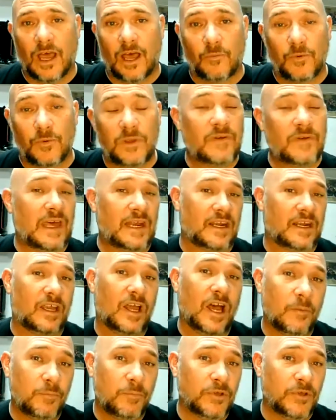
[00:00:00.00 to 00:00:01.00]
We've had a
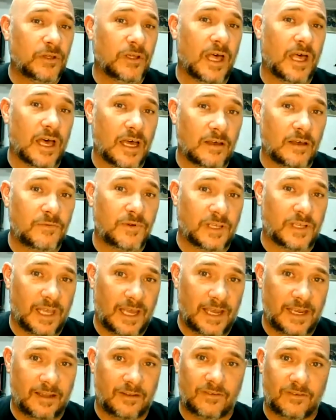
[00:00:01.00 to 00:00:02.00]
couple of
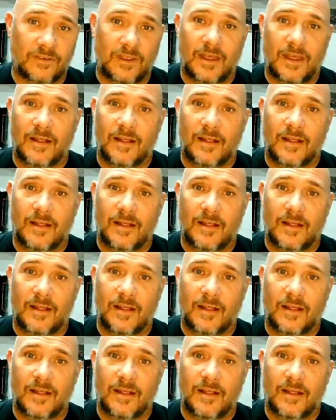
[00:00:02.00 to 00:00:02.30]
clients